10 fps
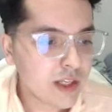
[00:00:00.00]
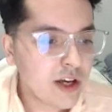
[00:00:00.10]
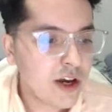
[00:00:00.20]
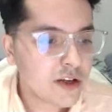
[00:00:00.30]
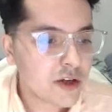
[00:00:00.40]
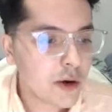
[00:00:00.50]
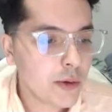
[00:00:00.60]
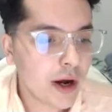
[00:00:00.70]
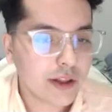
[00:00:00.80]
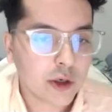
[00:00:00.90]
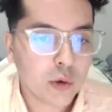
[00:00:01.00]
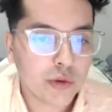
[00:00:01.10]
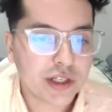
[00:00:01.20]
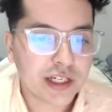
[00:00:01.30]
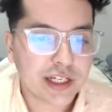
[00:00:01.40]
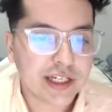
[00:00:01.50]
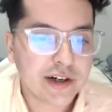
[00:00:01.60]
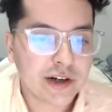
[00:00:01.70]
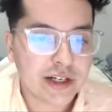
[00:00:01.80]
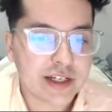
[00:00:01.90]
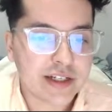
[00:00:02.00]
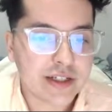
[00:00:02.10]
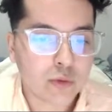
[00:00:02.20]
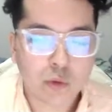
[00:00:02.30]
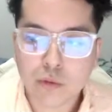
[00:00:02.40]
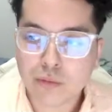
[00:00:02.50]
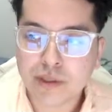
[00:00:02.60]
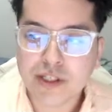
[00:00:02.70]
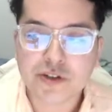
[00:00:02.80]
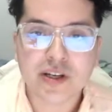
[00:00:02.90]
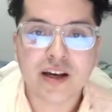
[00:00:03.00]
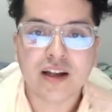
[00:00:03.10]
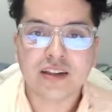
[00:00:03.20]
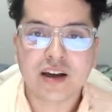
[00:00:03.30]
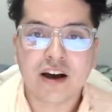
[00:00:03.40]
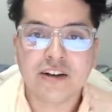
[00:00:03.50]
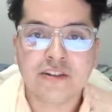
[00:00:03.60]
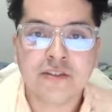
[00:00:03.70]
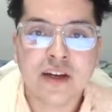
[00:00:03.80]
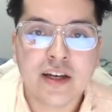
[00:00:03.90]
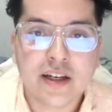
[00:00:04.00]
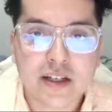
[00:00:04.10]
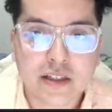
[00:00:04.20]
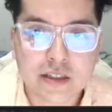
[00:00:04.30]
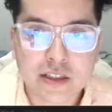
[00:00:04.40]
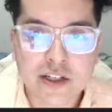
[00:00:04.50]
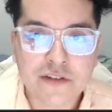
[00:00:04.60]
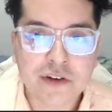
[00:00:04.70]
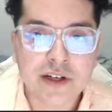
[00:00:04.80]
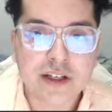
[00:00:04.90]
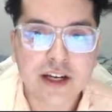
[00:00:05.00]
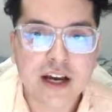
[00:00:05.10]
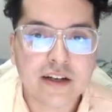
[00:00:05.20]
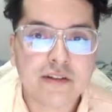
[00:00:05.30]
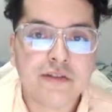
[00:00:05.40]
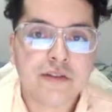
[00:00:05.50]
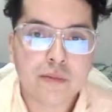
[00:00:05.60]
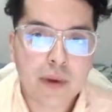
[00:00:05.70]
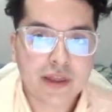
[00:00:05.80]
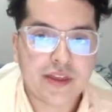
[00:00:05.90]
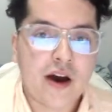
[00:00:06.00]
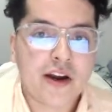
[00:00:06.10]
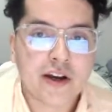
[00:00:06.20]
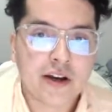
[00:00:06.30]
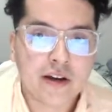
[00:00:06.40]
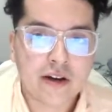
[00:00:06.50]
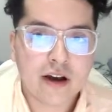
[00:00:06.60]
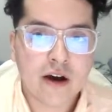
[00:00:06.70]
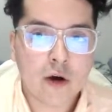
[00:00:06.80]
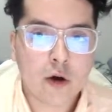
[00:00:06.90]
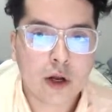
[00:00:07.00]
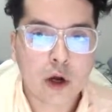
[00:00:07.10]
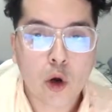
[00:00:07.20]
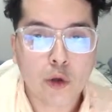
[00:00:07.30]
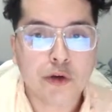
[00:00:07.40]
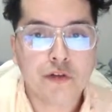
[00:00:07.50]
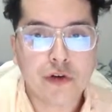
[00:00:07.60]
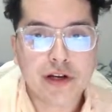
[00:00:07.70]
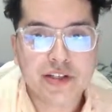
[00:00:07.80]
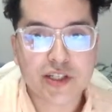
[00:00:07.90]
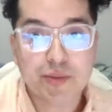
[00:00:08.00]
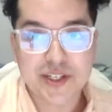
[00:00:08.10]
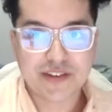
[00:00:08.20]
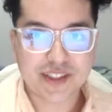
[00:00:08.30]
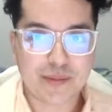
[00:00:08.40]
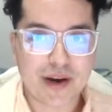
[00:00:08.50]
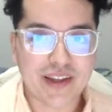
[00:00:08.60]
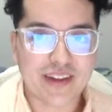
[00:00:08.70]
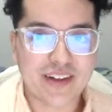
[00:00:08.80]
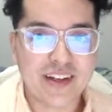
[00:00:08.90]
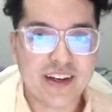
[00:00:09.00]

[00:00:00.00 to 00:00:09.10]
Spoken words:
So the cool thing here is we'll be using a lot of different kind of Pythonic or colloquial phrases specific to Python,